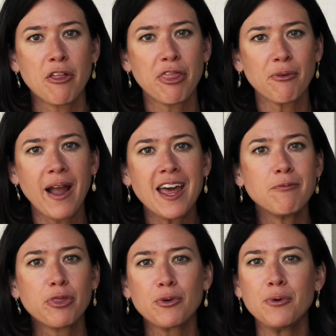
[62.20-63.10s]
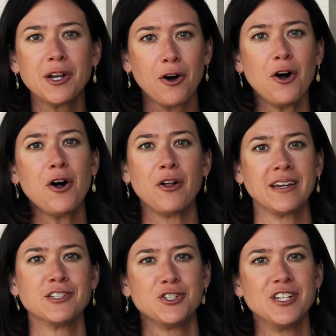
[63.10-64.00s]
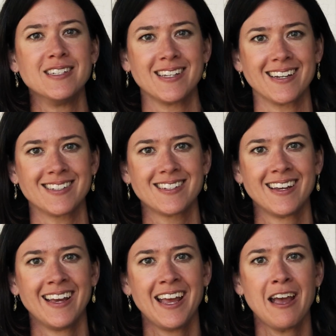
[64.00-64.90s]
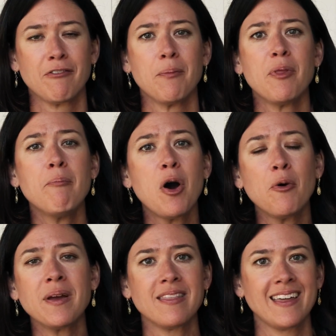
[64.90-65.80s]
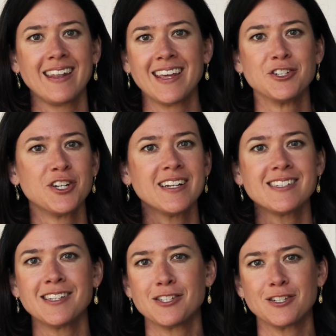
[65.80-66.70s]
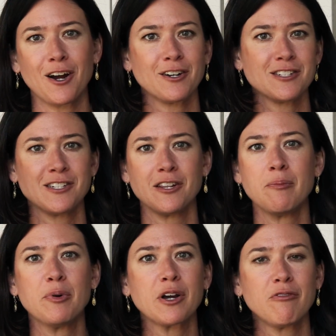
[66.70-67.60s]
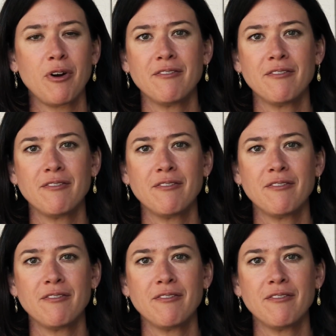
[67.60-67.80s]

the thread through it all is Jesus. From the moment that Genesis starts to the book of